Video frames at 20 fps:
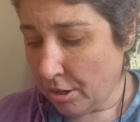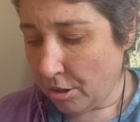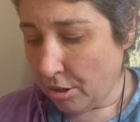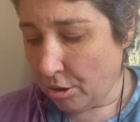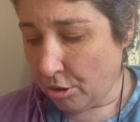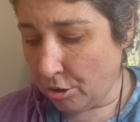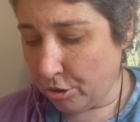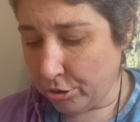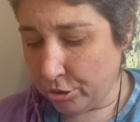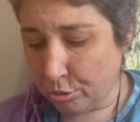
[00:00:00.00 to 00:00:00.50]

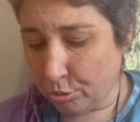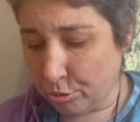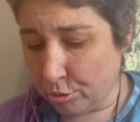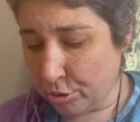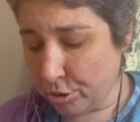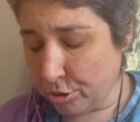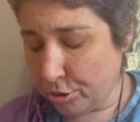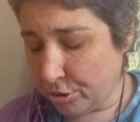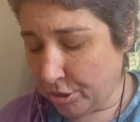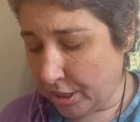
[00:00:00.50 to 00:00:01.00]
on the
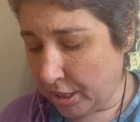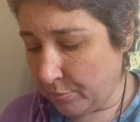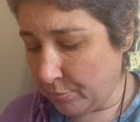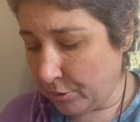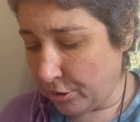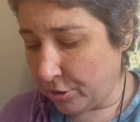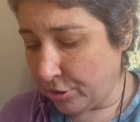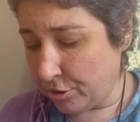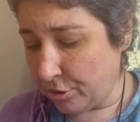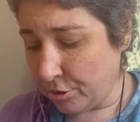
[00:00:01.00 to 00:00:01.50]
oral
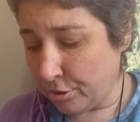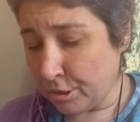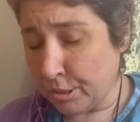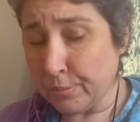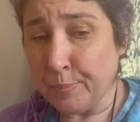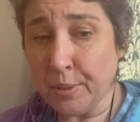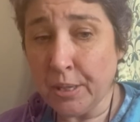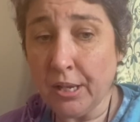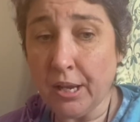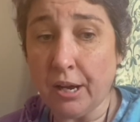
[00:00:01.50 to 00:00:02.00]

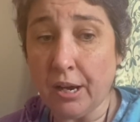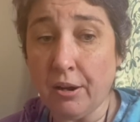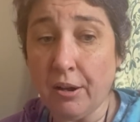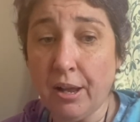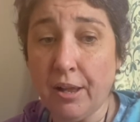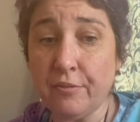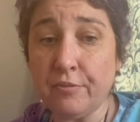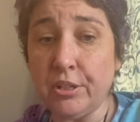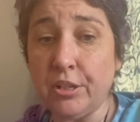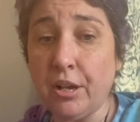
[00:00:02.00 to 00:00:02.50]
chemotherapy, I'll
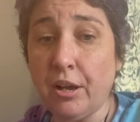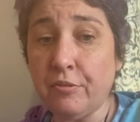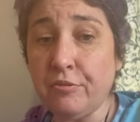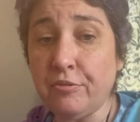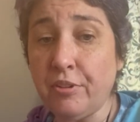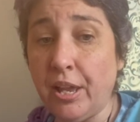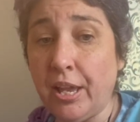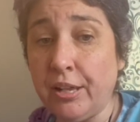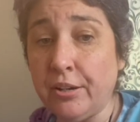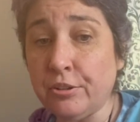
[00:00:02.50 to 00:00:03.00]
have enough
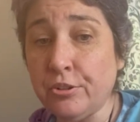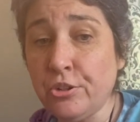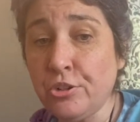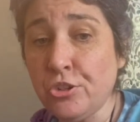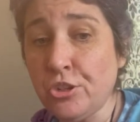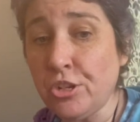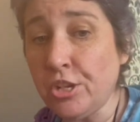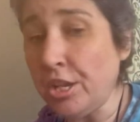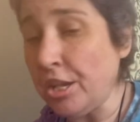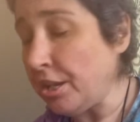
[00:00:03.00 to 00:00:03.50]

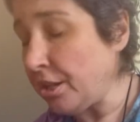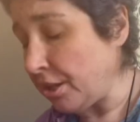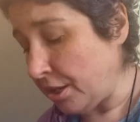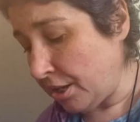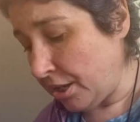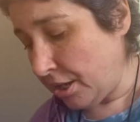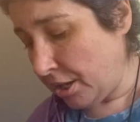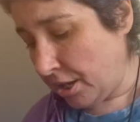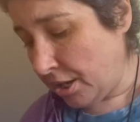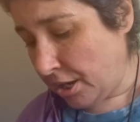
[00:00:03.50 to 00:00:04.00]
energy
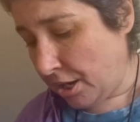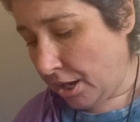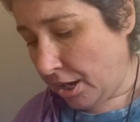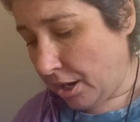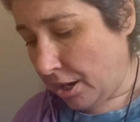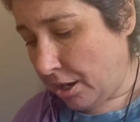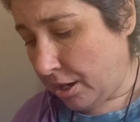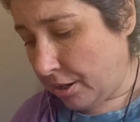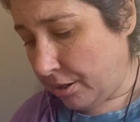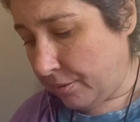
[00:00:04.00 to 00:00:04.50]

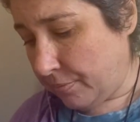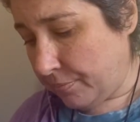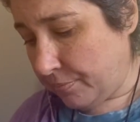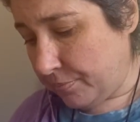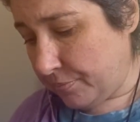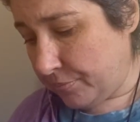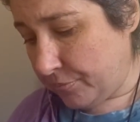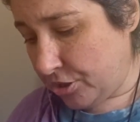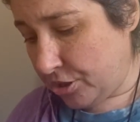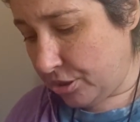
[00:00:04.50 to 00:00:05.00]

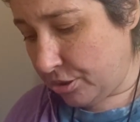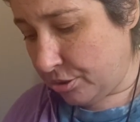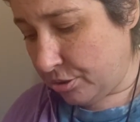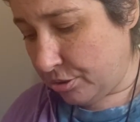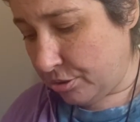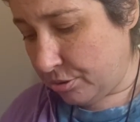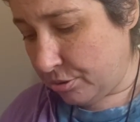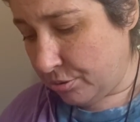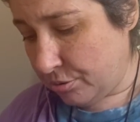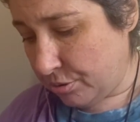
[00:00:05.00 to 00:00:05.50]

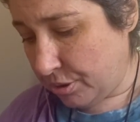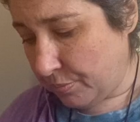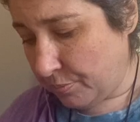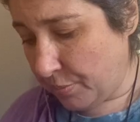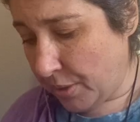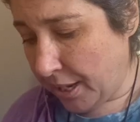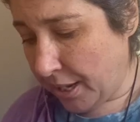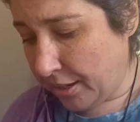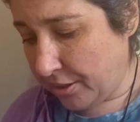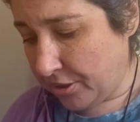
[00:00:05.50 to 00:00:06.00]
to
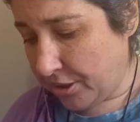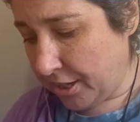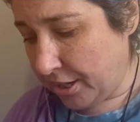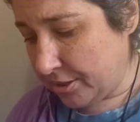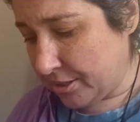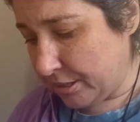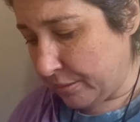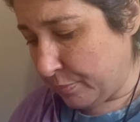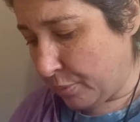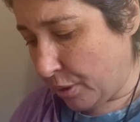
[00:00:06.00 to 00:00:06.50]
make
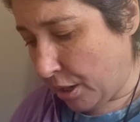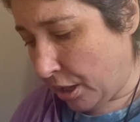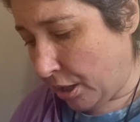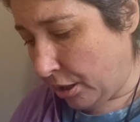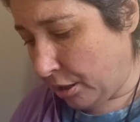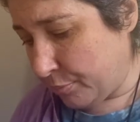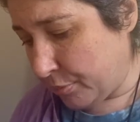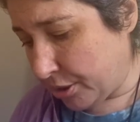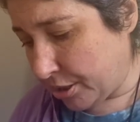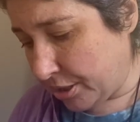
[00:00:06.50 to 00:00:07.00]
things in
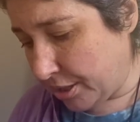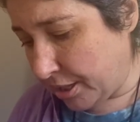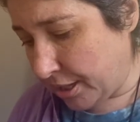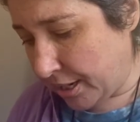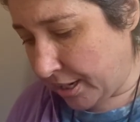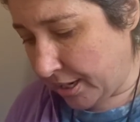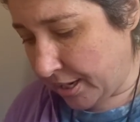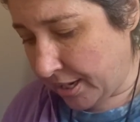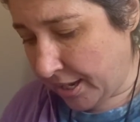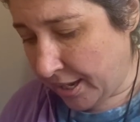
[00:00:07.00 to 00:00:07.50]
polymer
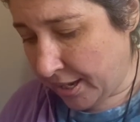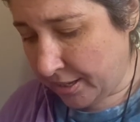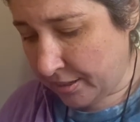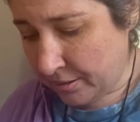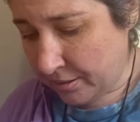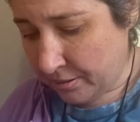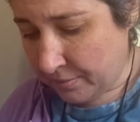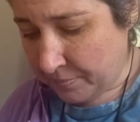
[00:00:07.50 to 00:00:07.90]
clay again,